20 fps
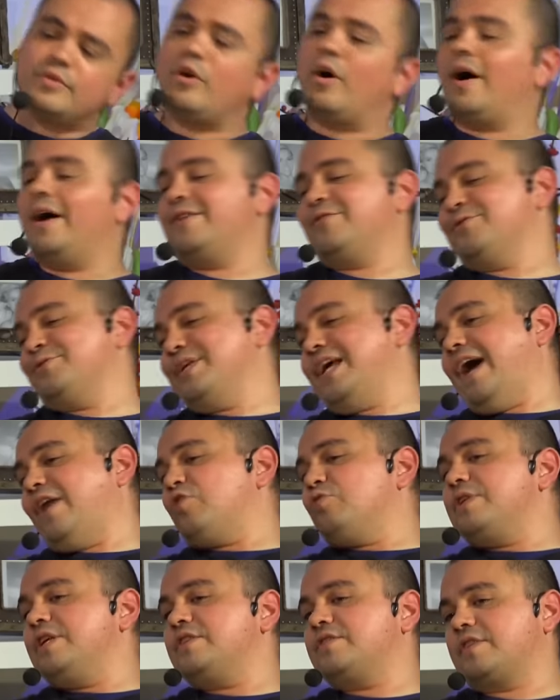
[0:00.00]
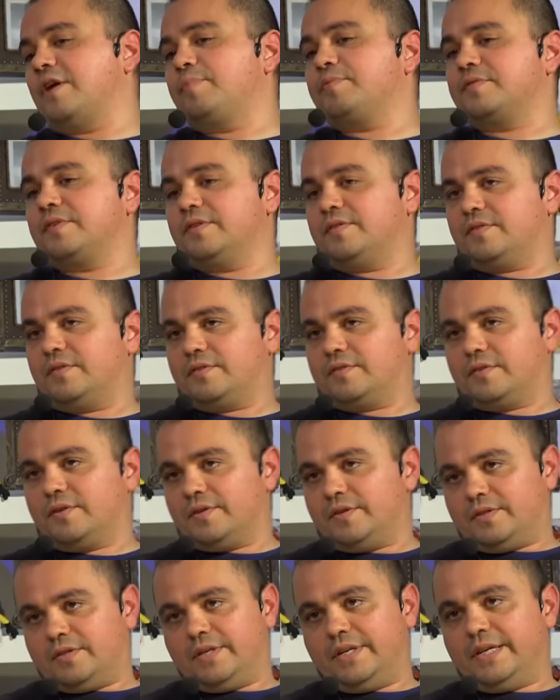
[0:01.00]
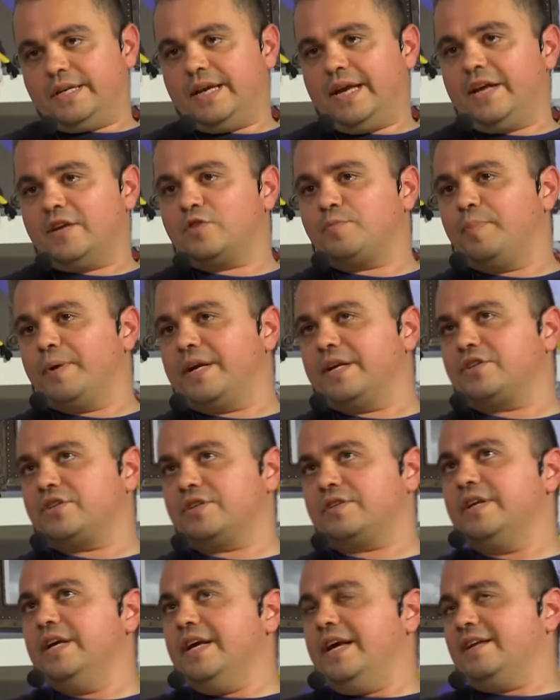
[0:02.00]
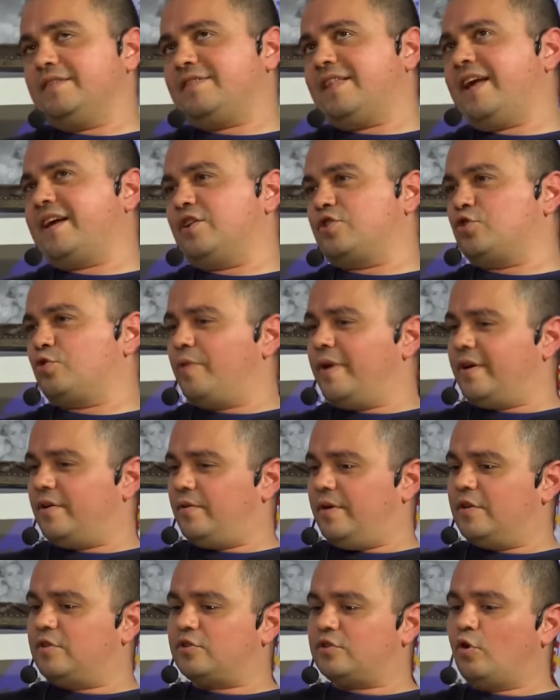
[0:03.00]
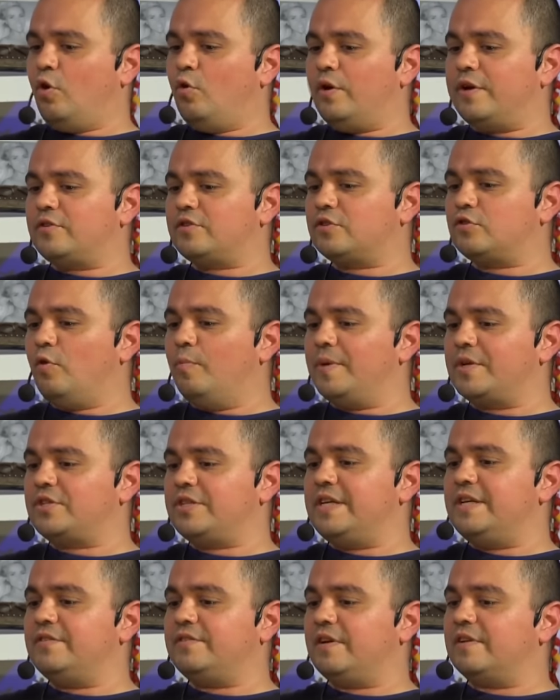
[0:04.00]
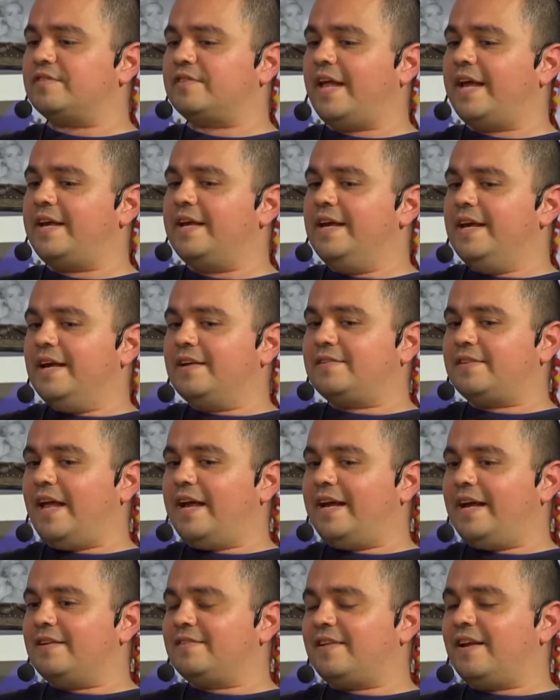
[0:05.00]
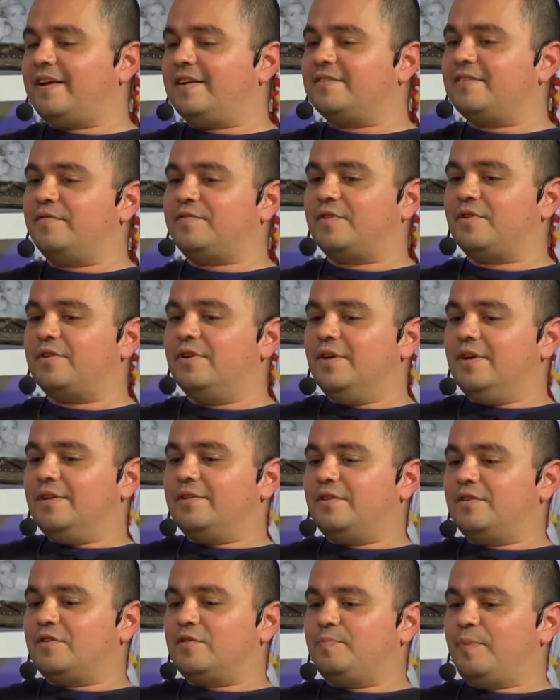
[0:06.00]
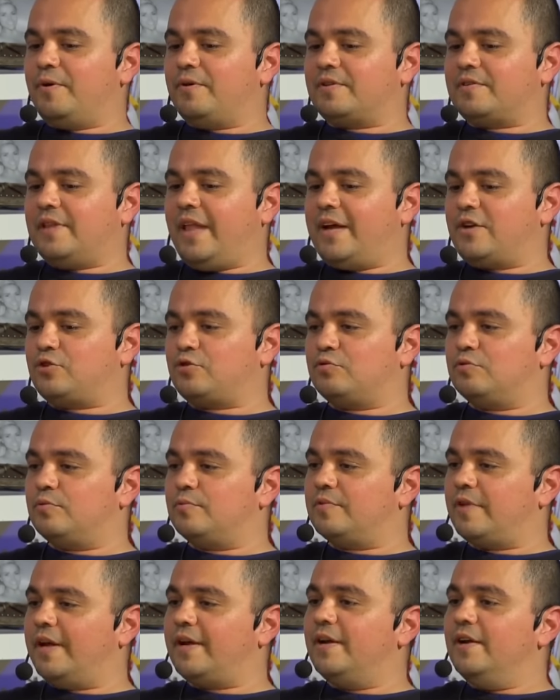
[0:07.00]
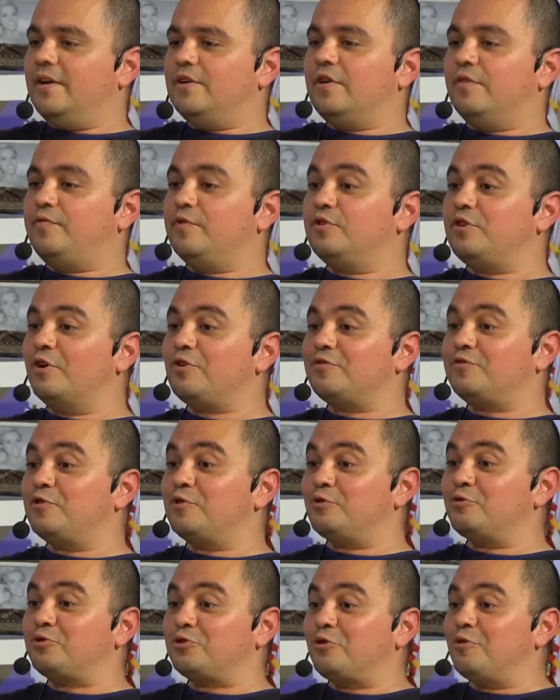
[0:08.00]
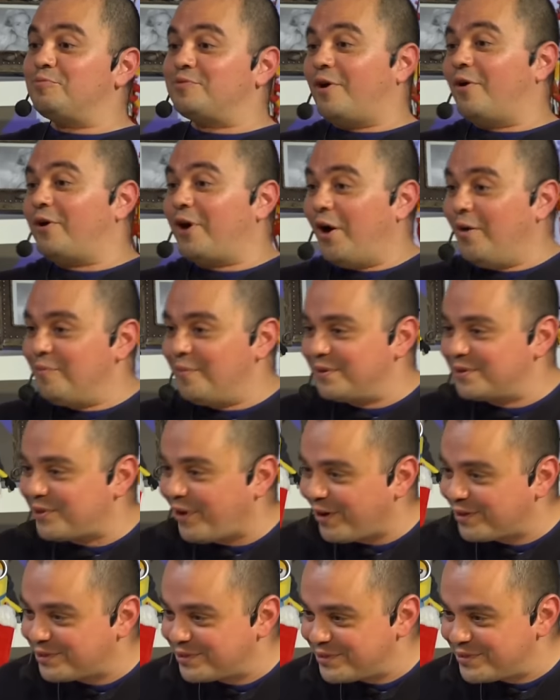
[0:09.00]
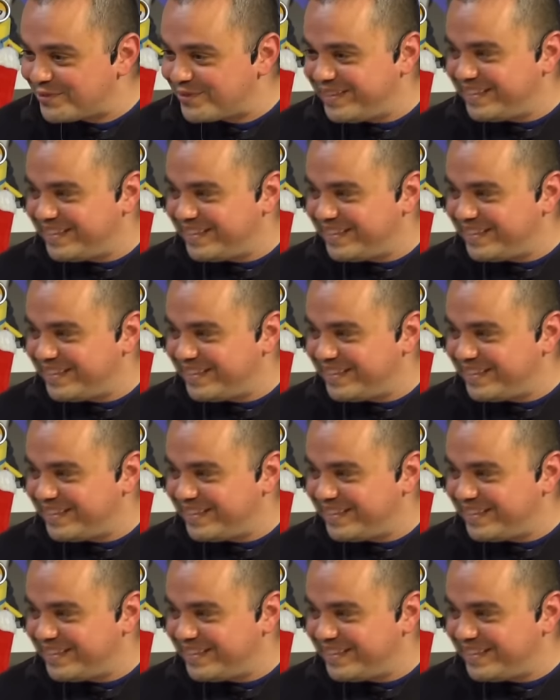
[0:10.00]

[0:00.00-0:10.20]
No, I don't need. I don't need substances to, to engage. But it just, it's like a trigger. It's it so, happened. it's so much easier. It's like, it's like, it's like as if the the spirits like shrooms. Like if you don't, if you do shrooms, I'll come and talk to you.